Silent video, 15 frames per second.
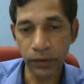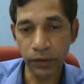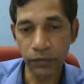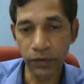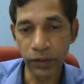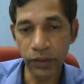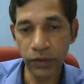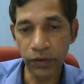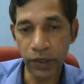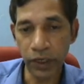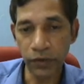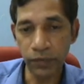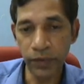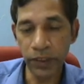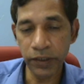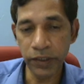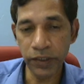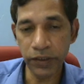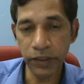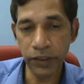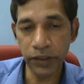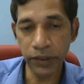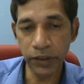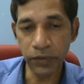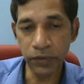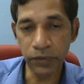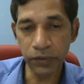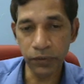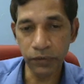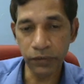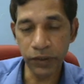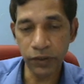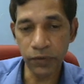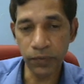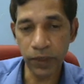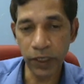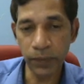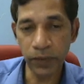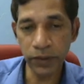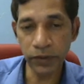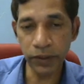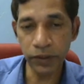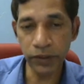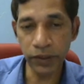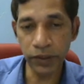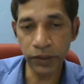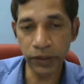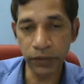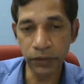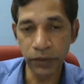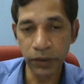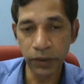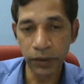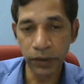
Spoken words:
once you eliminate the state Q, once you bypass the state Q,